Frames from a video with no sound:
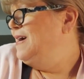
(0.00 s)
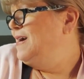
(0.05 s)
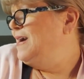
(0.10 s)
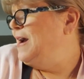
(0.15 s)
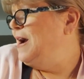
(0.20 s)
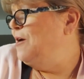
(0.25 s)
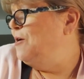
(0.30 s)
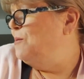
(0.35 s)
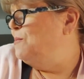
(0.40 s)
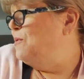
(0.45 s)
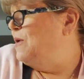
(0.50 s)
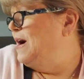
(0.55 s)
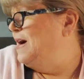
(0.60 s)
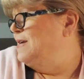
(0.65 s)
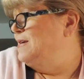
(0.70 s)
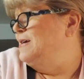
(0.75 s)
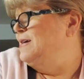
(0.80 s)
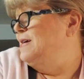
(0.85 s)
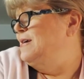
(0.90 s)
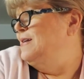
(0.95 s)
Cara
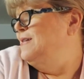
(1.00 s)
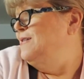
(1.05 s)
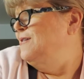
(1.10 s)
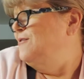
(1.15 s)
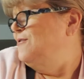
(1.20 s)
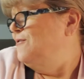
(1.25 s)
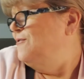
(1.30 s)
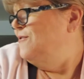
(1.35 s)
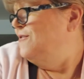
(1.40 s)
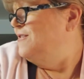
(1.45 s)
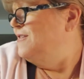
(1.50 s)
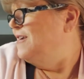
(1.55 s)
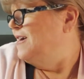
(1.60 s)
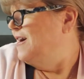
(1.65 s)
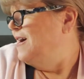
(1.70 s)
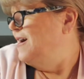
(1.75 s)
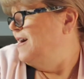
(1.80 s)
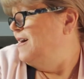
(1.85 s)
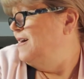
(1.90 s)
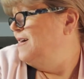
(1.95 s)
Brandon, there's
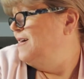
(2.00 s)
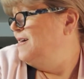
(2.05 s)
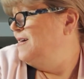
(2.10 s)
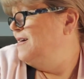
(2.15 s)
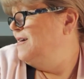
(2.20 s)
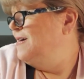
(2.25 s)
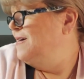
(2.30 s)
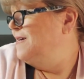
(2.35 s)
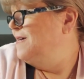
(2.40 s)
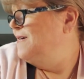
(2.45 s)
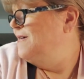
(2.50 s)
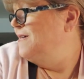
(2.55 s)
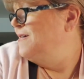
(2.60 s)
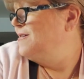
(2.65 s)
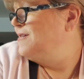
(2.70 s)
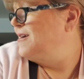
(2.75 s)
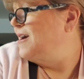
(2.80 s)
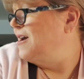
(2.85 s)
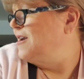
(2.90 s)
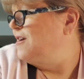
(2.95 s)

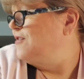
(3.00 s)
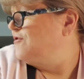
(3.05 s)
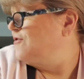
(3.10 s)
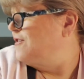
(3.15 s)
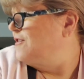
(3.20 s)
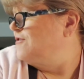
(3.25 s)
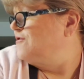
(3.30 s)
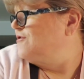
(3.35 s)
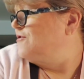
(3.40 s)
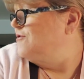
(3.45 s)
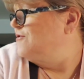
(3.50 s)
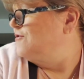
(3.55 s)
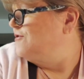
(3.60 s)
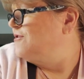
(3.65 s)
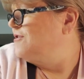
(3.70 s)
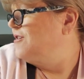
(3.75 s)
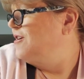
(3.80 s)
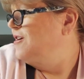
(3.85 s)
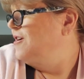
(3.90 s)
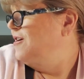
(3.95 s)
Teddy
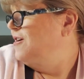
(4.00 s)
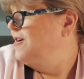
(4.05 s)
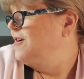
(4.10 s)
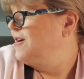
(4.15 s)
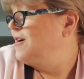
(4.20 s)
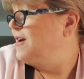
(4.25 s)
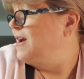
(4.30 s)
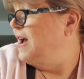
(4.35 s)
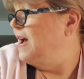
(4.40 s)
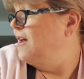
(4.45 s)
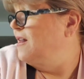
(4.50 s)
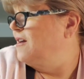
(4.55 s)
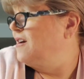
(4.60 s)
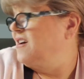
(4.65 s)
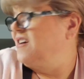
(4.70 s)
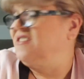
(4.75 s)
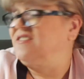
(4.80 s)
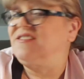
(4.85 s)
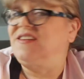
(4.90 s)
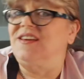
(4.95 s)
Treasures, Gail
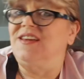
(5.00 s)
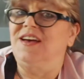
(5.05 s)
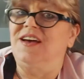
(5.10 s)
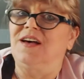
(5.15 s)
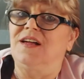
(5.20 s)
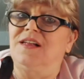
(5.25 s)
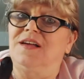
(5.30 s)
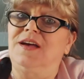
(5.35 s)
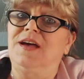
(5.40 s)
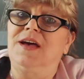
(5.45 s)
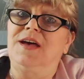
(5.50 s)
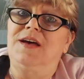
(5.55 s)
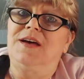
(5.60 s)
Augustinelli.